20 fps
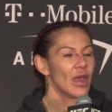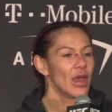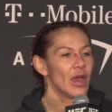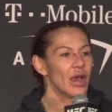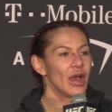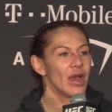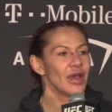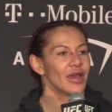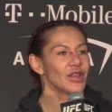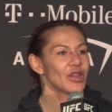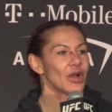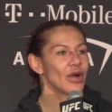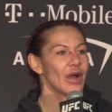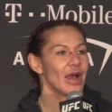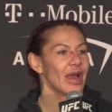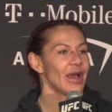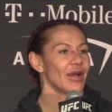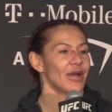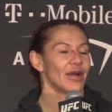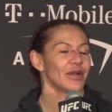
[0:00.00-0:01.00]
I
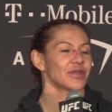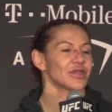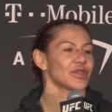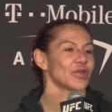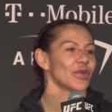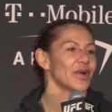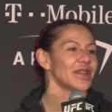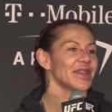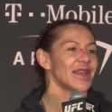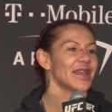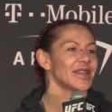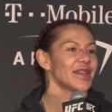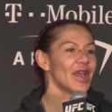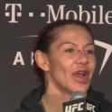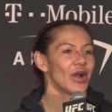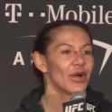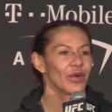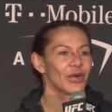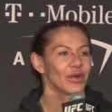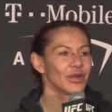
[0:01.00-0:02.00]
went and
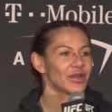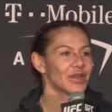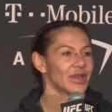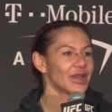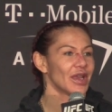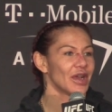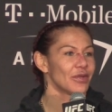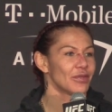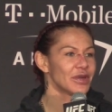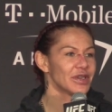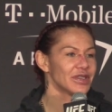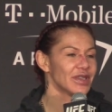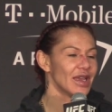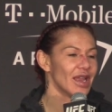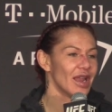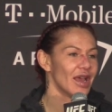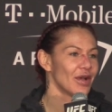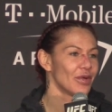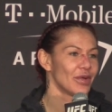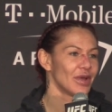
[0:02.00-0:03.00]
tell the numbers that
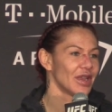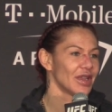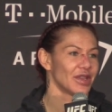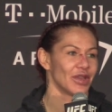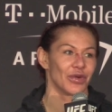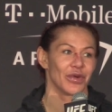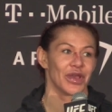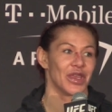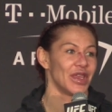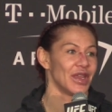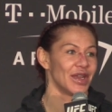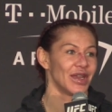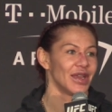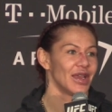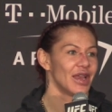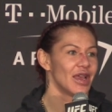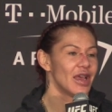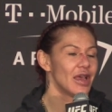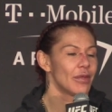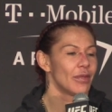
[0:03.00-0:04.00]
I really don't hear,
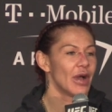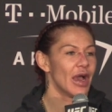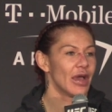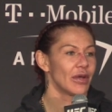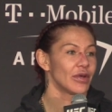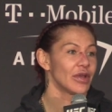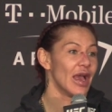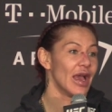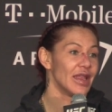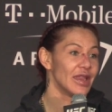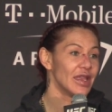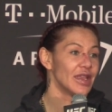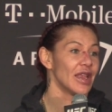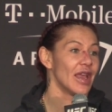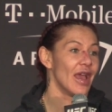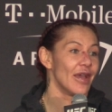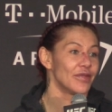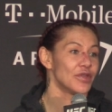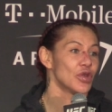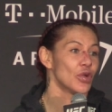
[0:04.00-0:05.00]
but I need to
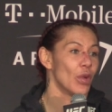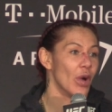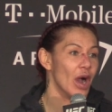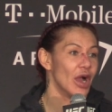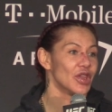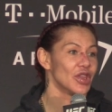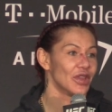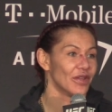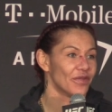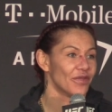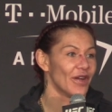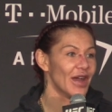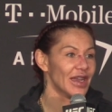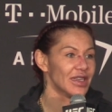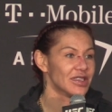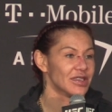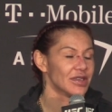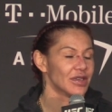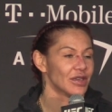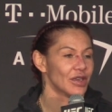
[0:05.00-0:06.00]
have to watch the
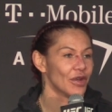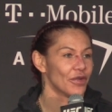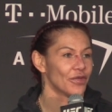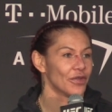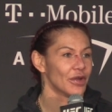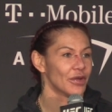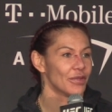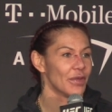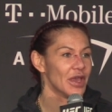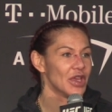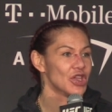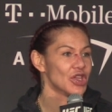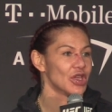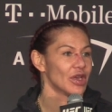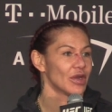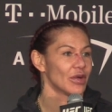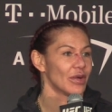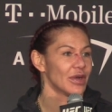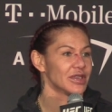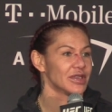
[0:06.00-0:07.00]
fights, you know, for make
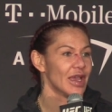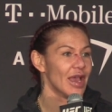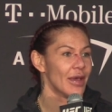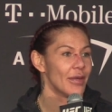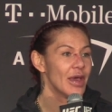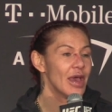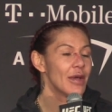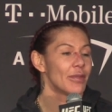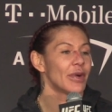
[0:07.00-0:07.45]
sure what happened.